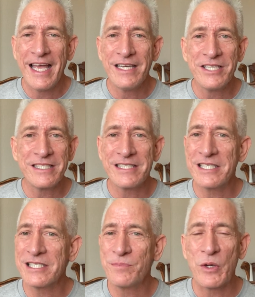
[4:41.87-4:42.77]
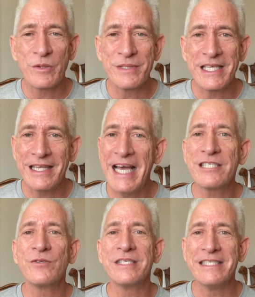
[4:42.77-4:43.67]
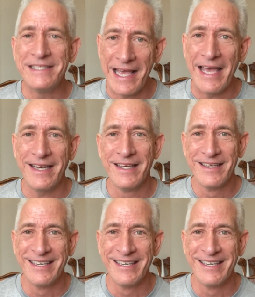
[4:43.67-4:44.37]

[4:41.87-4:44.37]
And Jesus just spoke to him and said, Lazarus is dead.